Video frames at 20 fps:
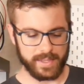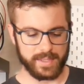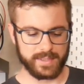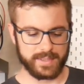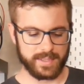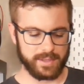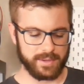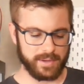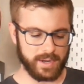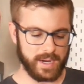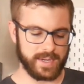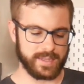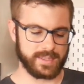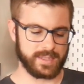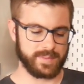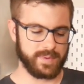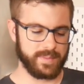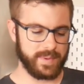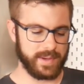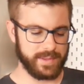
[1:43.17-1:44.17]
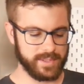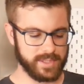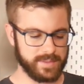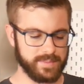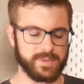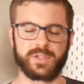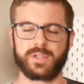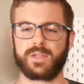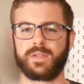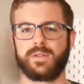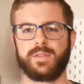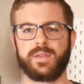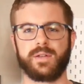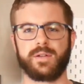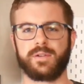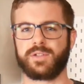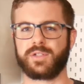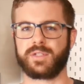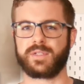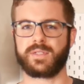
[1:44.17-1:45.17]
Things that are awesome about this machine
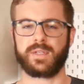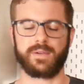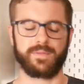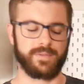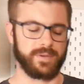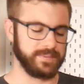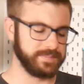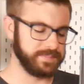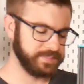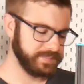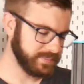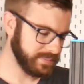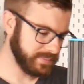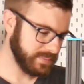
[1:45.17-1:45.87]
that are just different